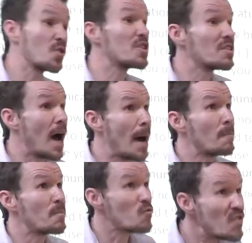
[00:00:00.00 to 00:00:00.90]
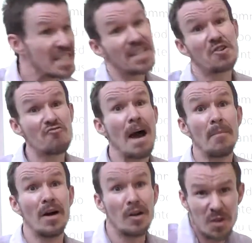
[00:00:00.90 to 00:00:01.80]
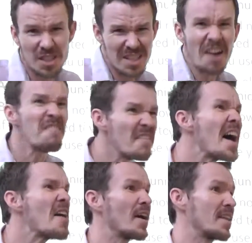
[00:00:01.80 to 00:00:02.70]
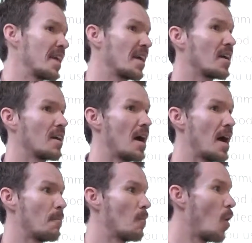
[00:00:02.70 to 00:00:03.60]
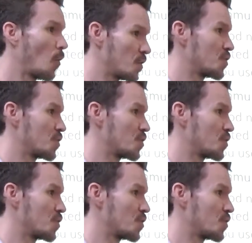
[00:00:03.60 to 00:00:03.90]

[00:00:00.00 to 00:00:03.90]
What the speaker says: on written grammar, which is unfair, I think, on the